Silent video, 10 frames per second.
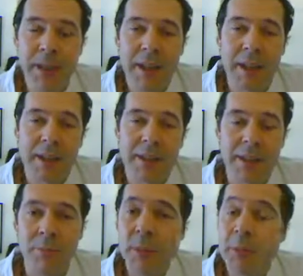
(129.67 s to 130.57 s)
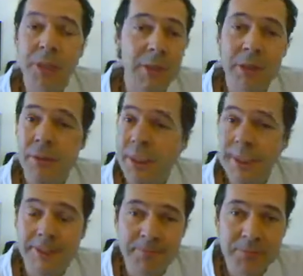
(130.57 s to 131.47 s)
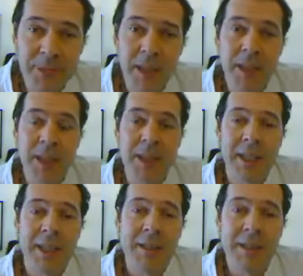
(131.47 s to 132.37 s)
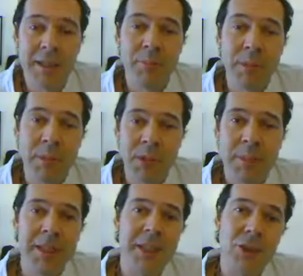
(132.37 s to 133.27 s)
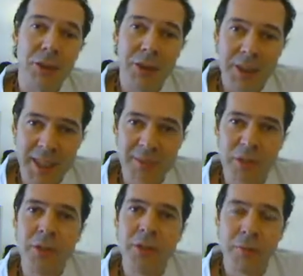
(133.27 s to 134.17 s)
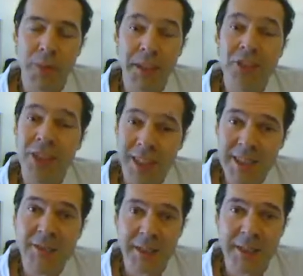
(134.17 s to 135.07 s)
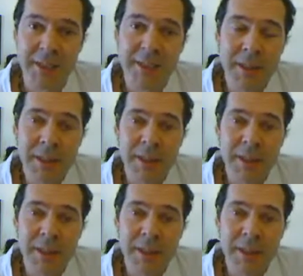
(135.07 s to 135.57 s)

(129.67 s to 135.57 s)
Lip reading: And some people never find it, and some people spend an awful lot of time, an awful lot of money trying to find it.